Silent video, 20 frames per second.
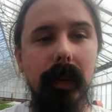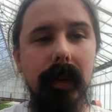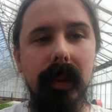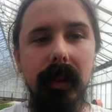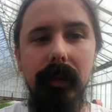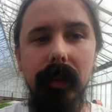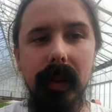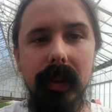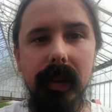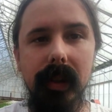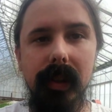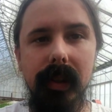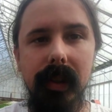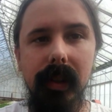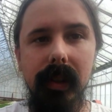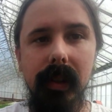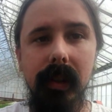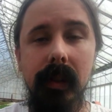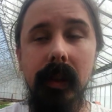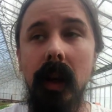with
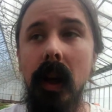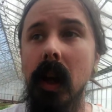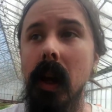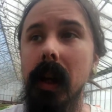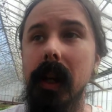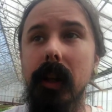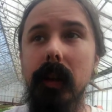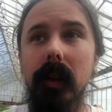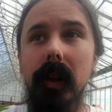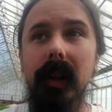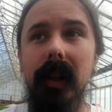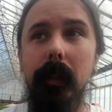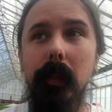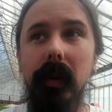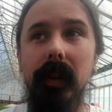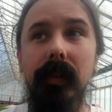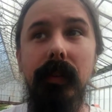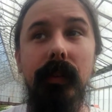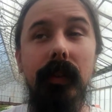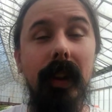deficiencies, you'll end up
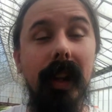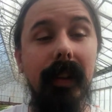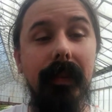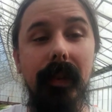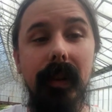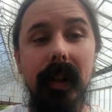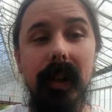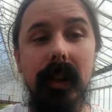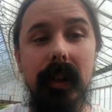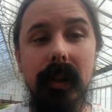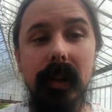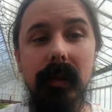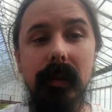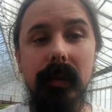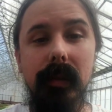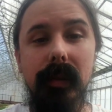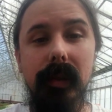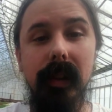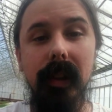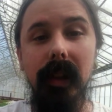with flavor
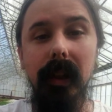issues.